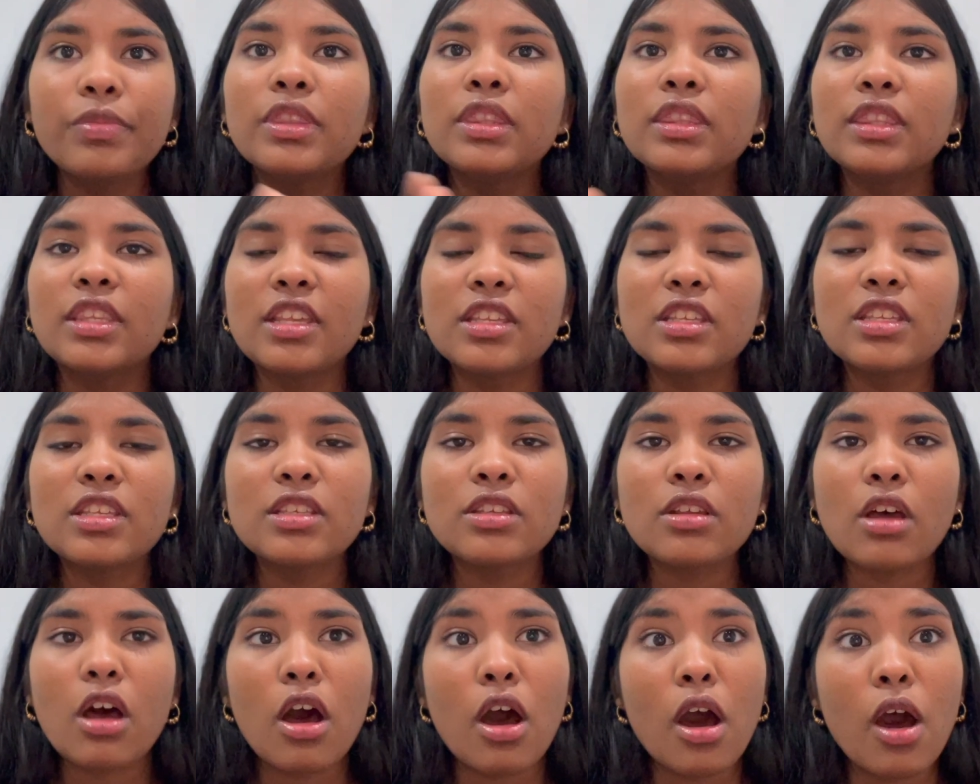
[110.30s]
This is
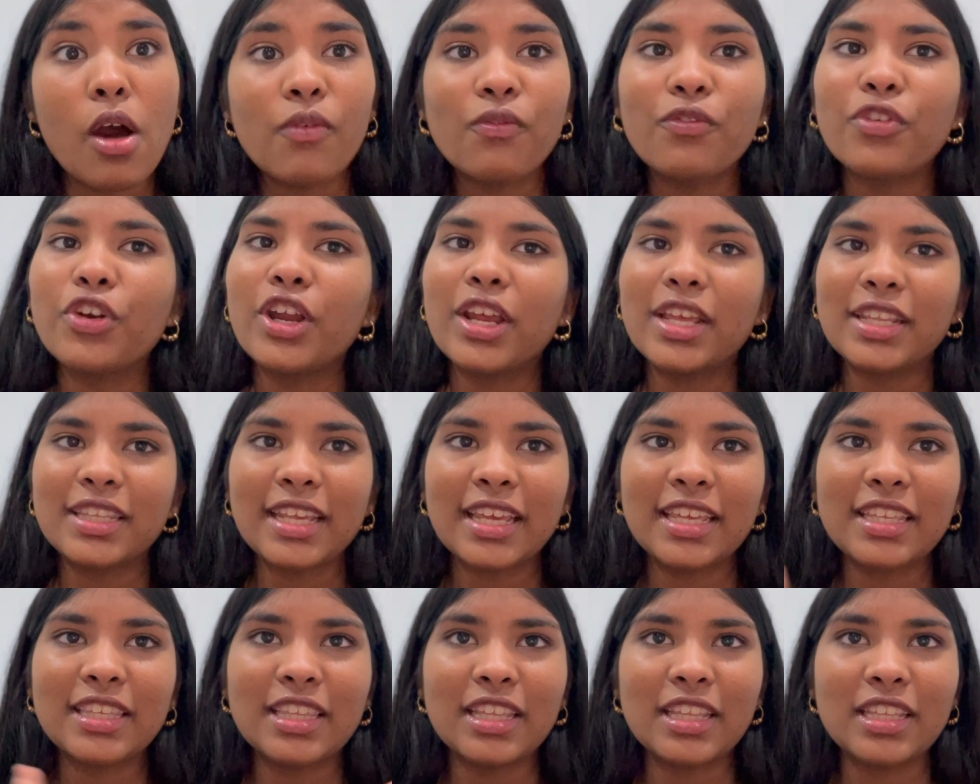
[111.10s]
all for
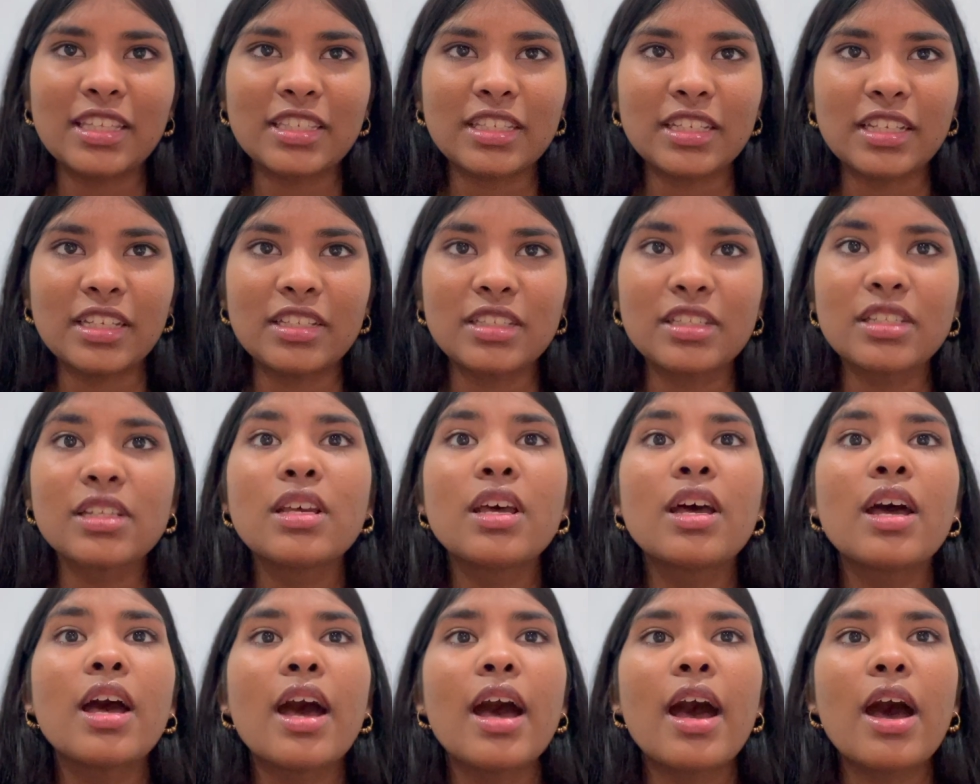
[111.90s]
antithesis.
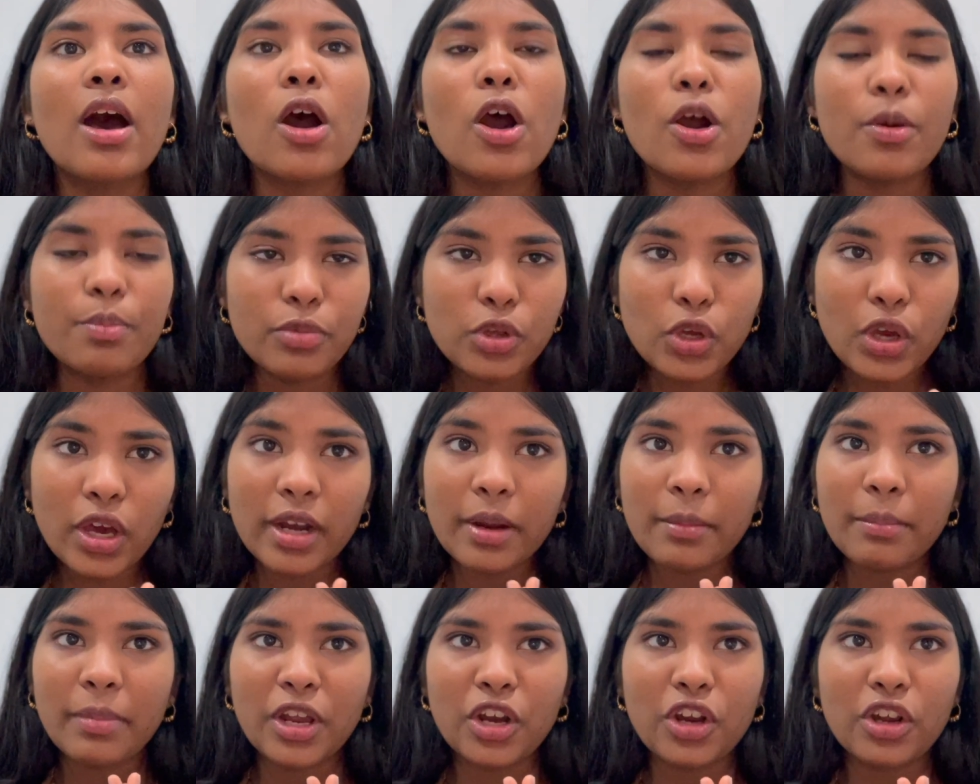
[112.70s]
Hope you got a
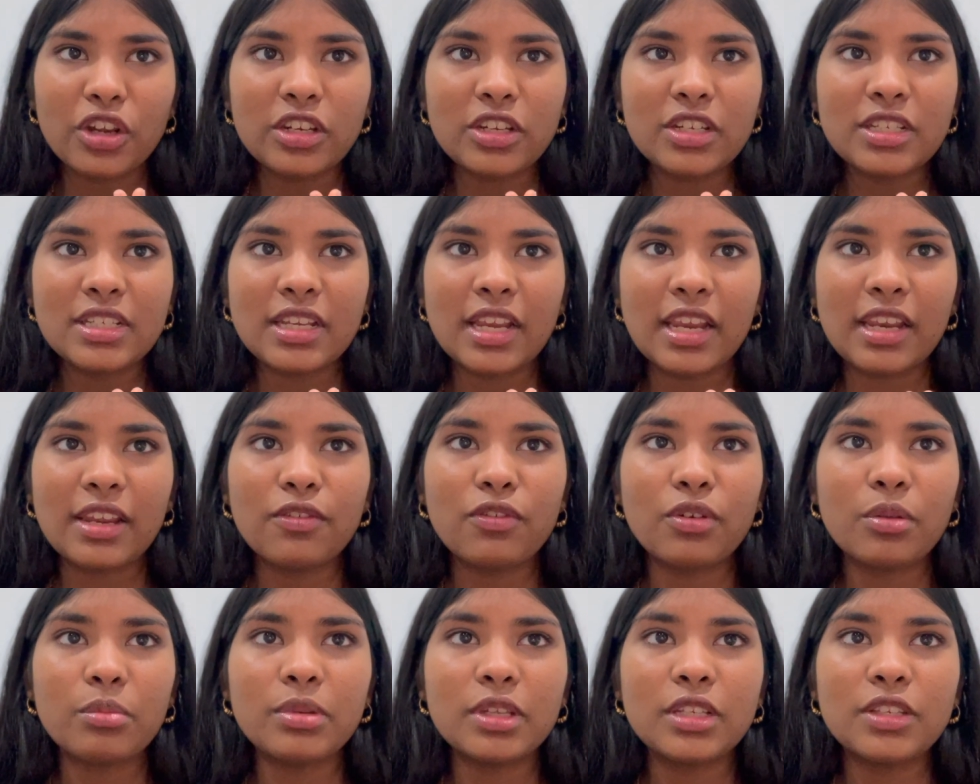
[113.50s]
better understanding
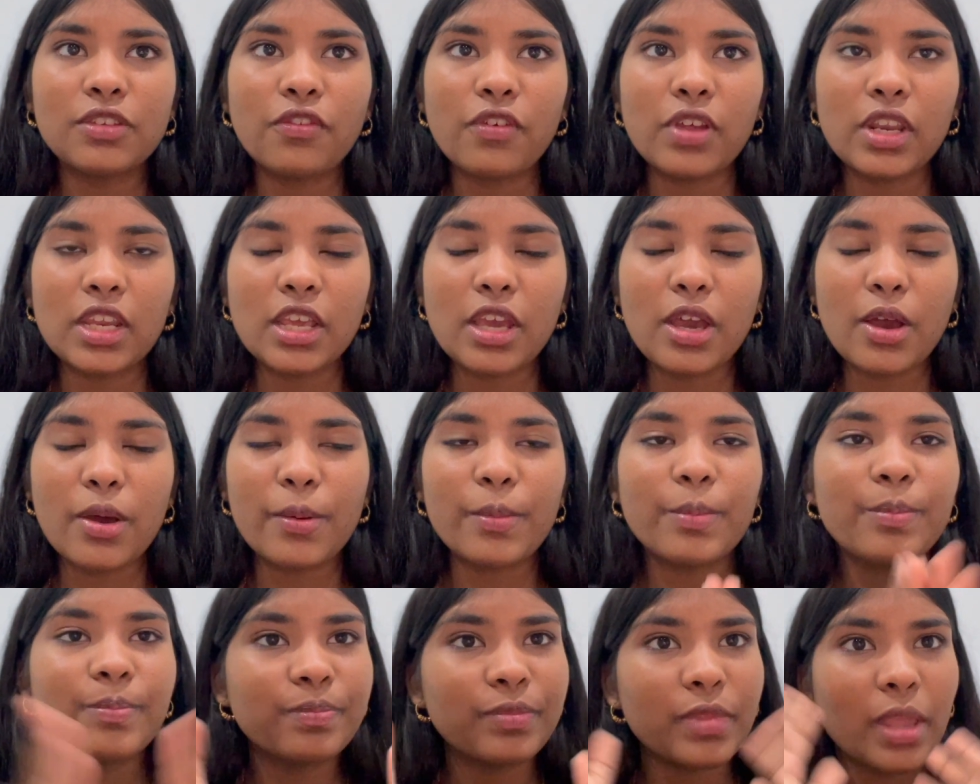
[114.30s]
from this video.
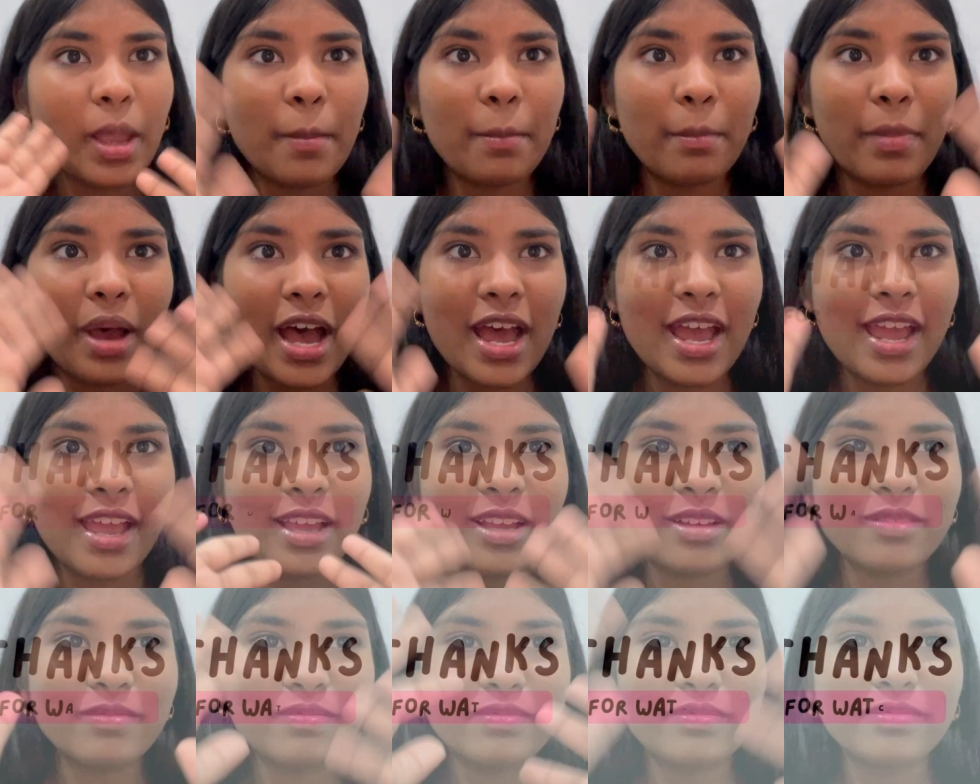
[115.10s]

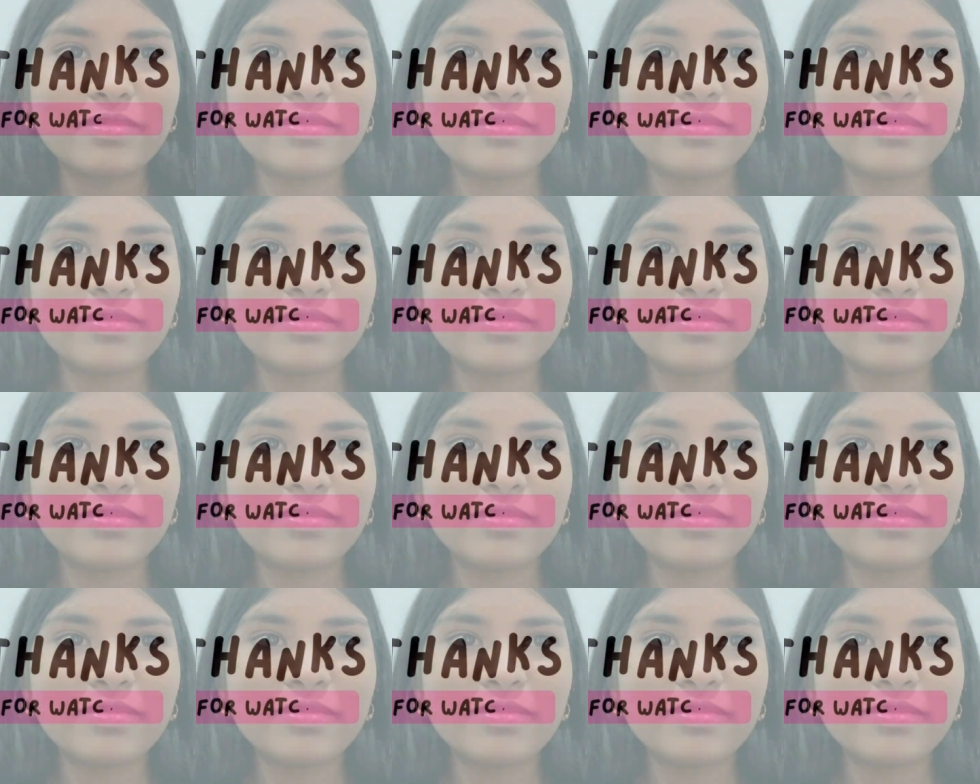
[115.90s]
Bye.